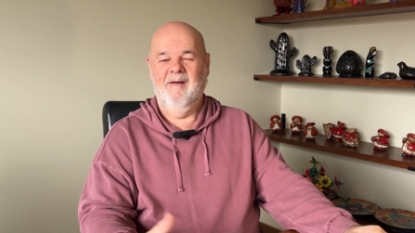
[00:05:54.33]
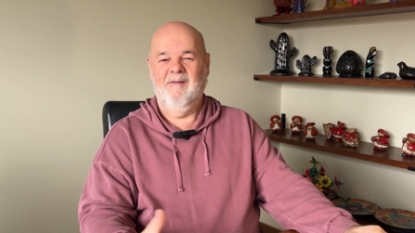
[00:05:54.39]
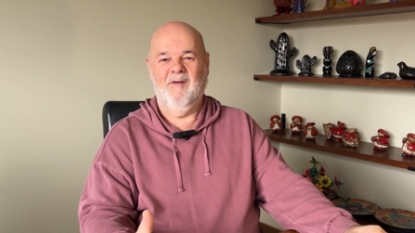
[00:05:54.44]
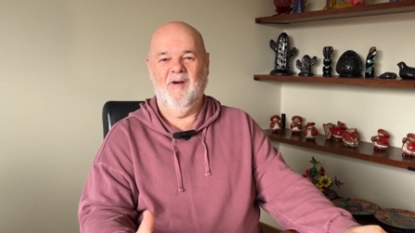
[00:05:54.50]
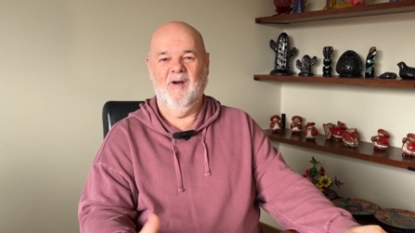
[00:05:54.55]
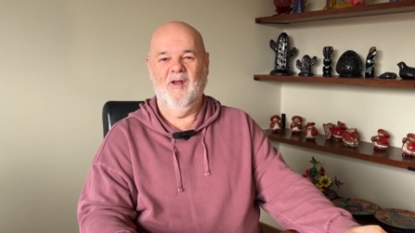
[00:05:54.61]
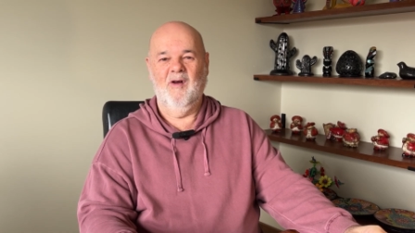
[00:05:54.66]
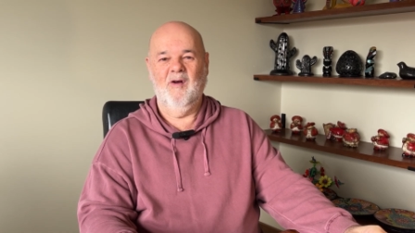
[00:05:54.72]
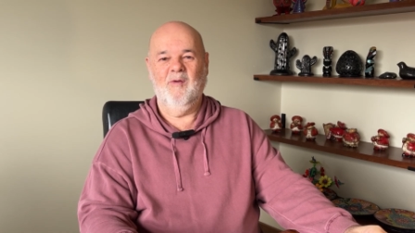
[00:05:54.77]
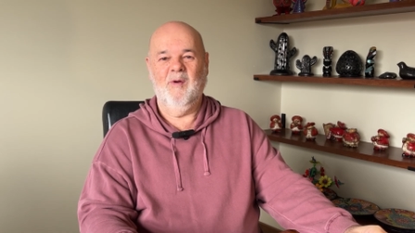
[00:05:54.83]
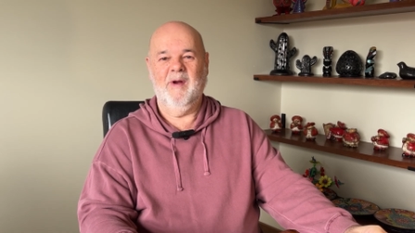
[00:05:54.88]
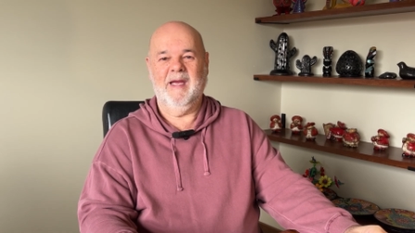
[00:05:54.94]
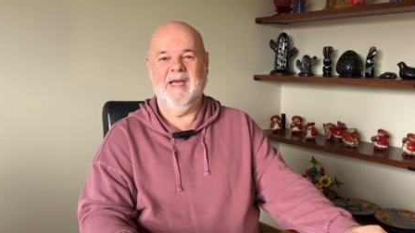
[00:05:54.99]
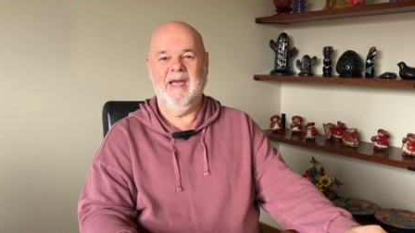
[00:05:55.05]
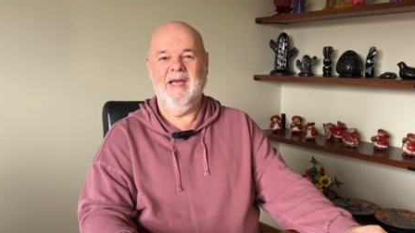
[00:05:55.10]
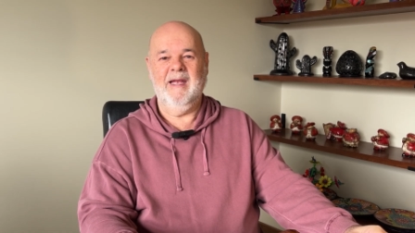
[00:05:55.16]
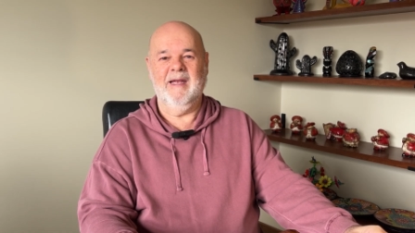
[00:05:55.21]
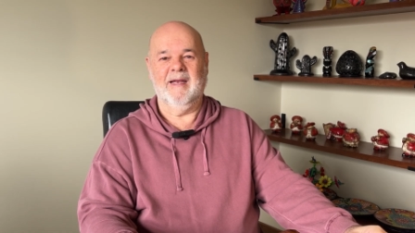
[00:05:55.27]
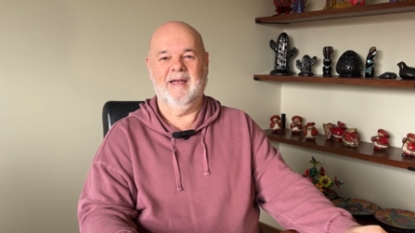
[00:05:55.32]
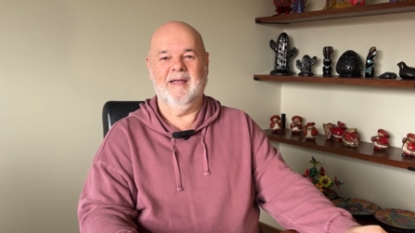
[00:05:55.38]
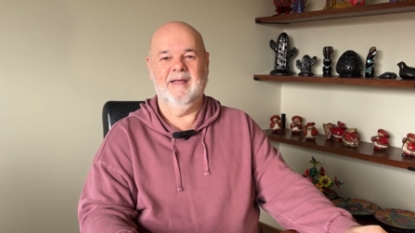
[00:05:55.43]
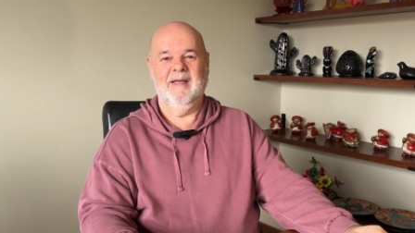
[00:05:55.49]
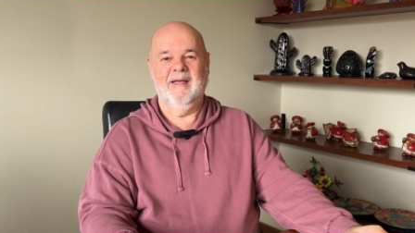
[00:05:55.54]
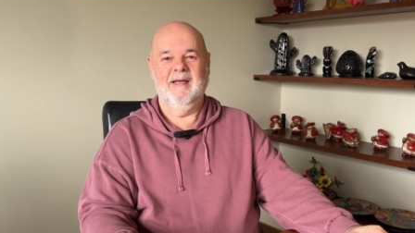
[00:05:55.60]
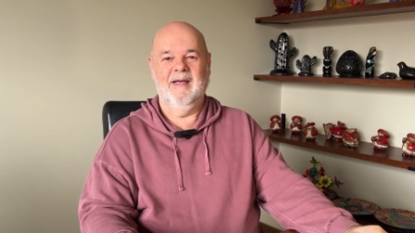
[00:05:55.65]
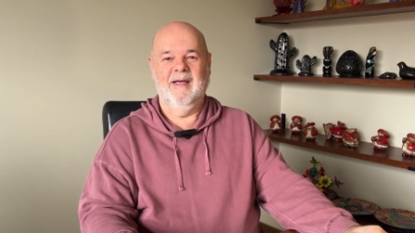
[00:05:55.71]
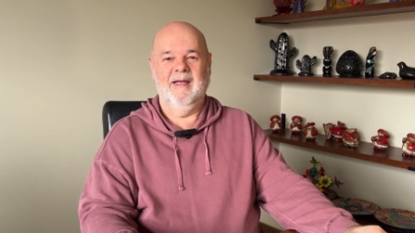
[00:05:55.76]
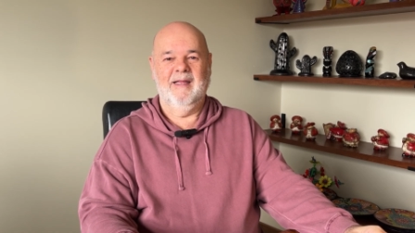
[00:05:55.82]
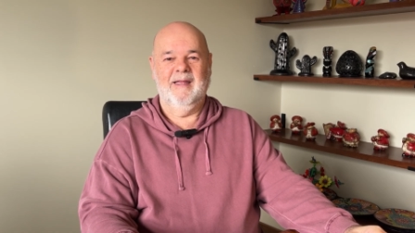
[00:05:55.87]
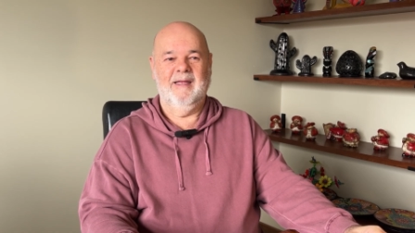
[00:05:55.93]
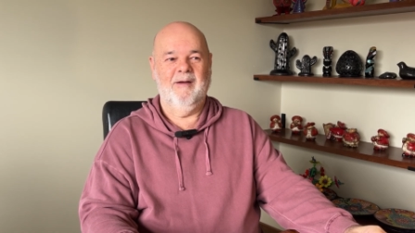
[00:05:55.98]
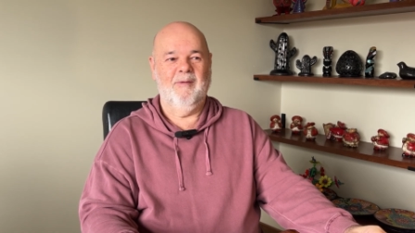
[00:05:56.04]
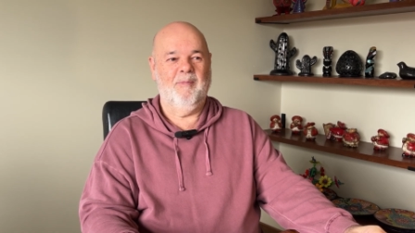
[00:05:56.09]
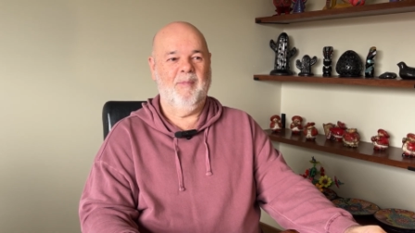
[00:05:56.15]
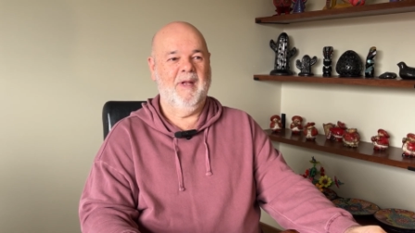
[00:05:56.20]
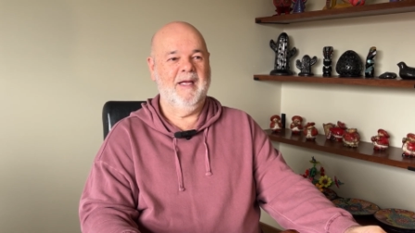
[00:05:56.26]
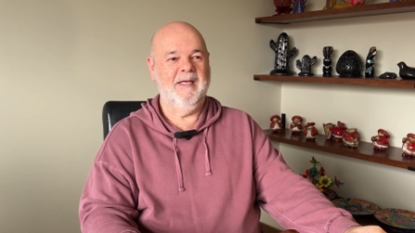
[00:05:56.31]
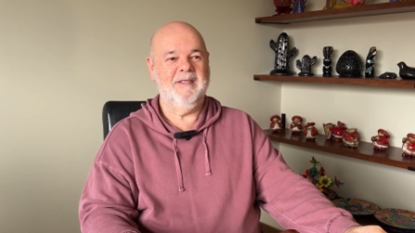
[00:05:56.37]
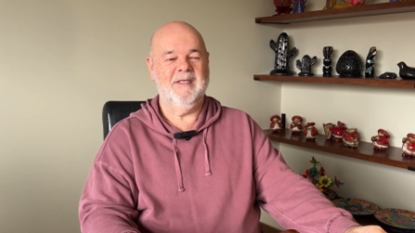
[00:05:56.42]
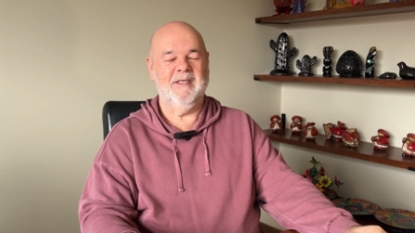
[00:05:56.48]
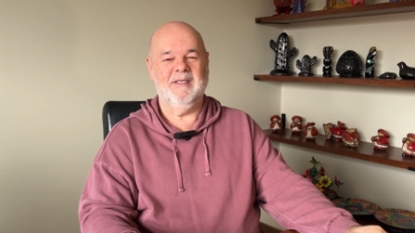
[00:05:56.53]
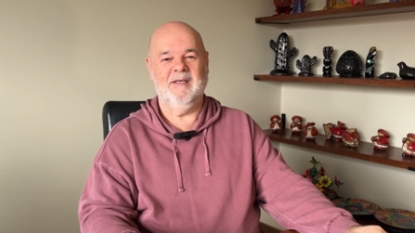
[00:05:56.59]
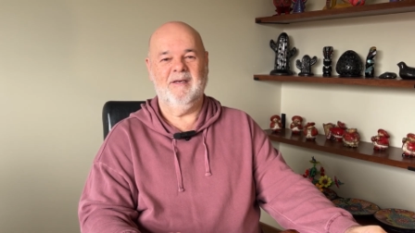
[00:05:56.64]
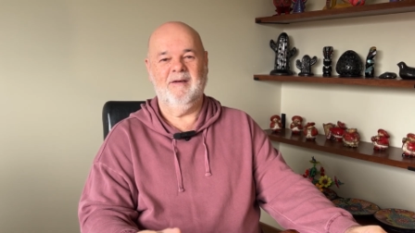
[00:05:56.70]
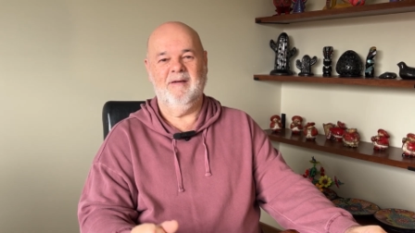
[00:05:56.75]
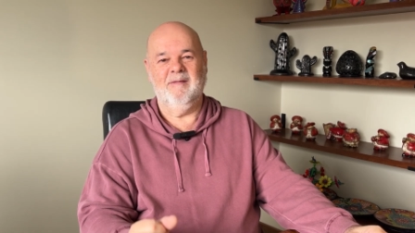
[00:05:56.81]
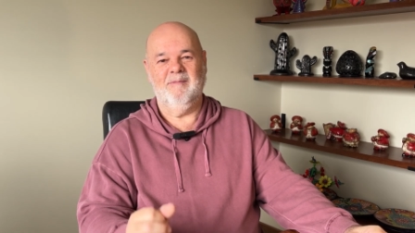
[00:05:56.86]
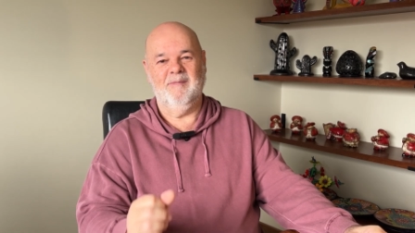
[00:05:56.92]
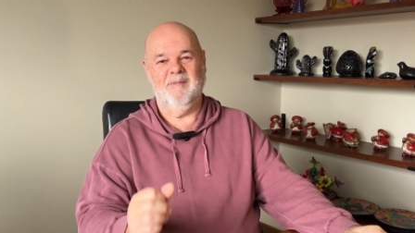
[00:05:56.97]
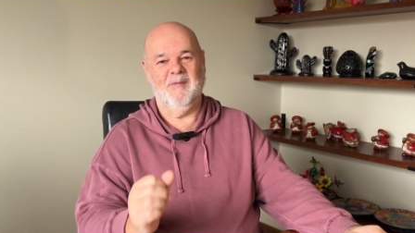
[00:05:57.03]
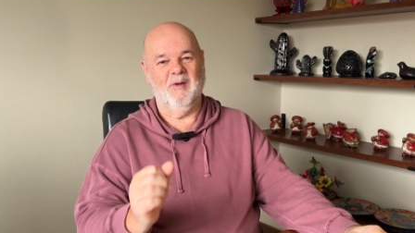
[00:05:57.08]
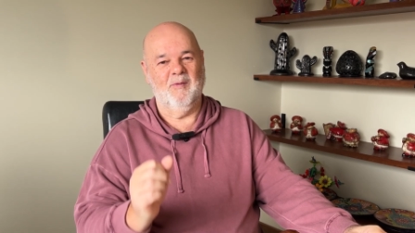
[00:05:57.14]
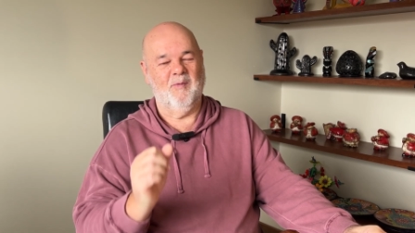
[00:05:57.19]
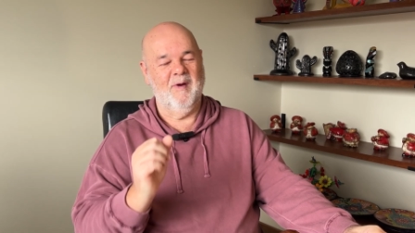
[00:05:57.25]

for a long weekend. There are places that